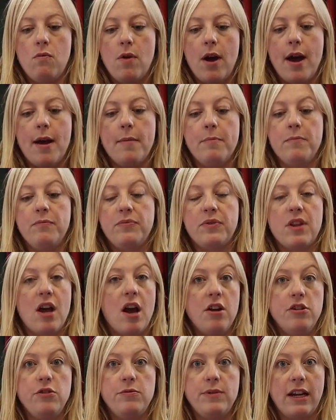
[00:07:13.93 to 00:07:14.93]

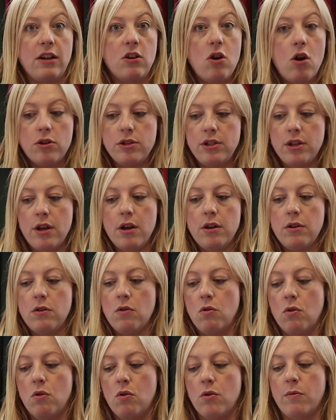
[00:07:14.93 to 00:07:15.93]
100% cotton
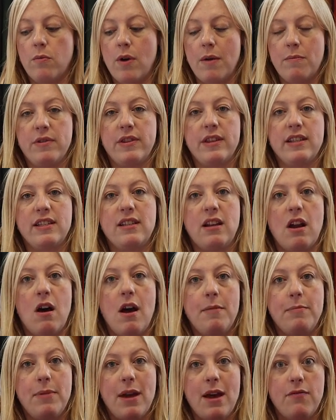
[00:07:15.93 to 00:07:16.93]
or the one with a
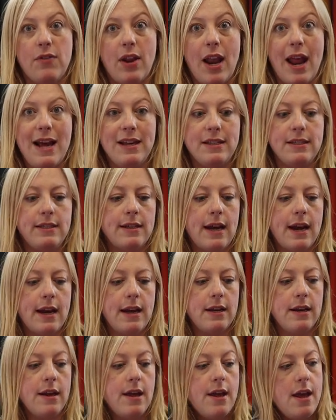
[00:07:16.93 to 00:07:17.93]
slight bit of
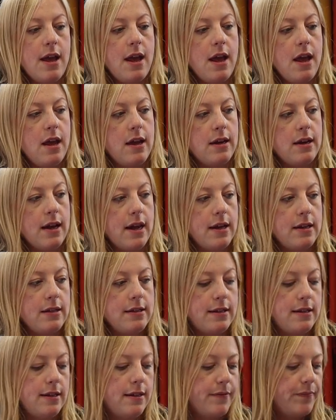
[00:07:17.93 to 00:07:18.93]
elastane in
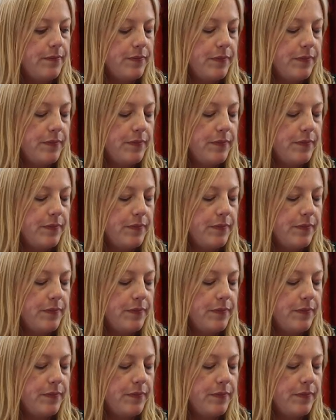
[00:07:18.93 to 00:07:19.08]
it.